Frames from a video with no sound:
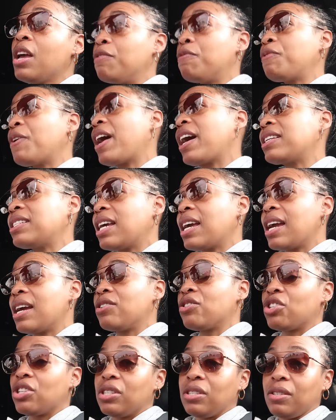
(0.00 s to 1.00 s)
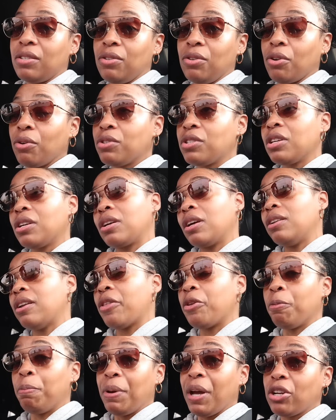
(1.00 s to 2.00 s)
In fact, Ann just, you know, took
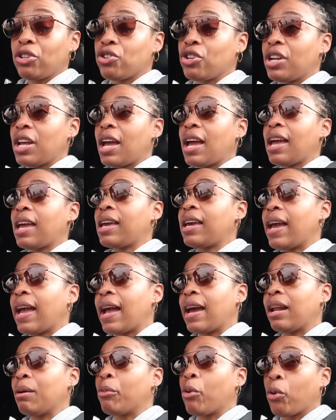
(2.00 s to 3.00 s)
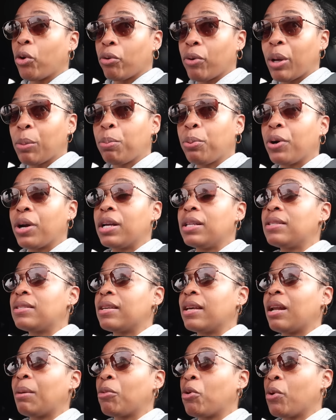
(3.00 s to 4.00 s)
another picture day, and I'm ordering prints,
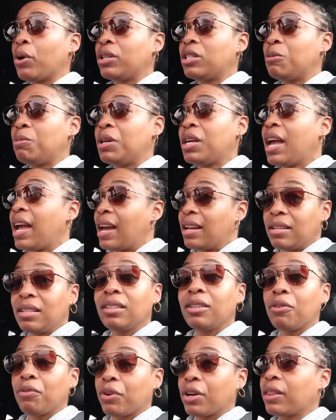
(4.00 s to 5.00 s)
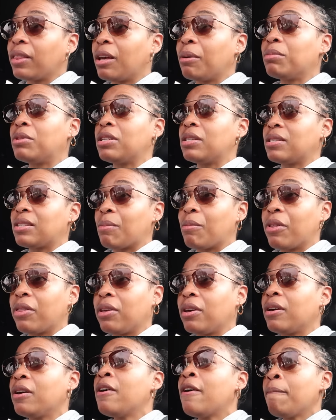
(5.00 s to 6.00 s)
and I'm going to be hand delivering them to some of
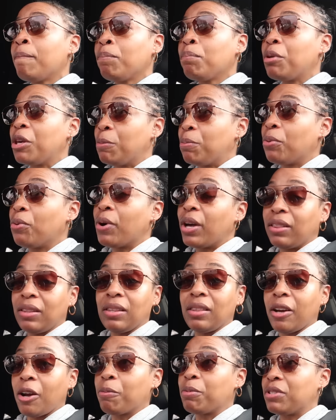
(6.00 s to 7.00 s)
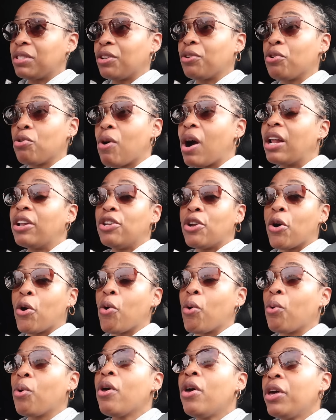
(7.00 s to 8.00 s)
the people at the therapy center who I
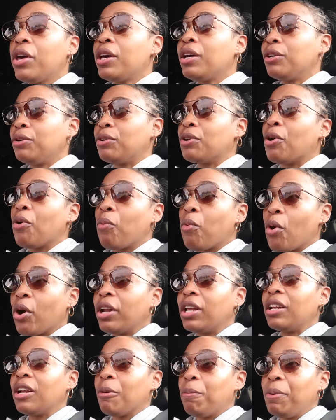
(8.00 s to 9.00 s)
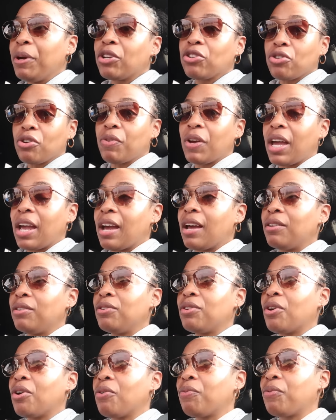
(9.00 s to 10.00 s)
know, you know, wanted a picture of Ann,
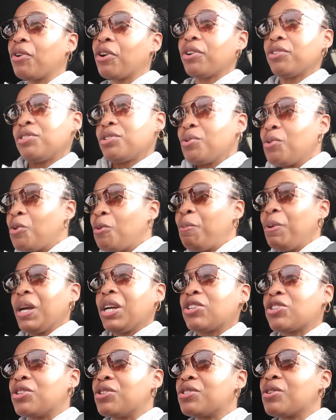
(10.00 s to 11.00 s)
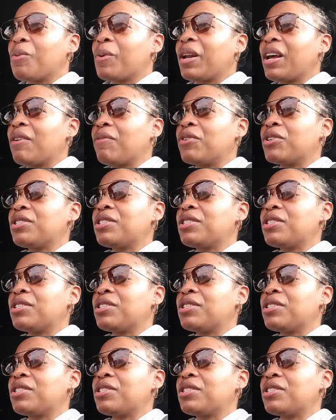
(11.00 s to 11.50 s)
you know, for her school pictures or whatever.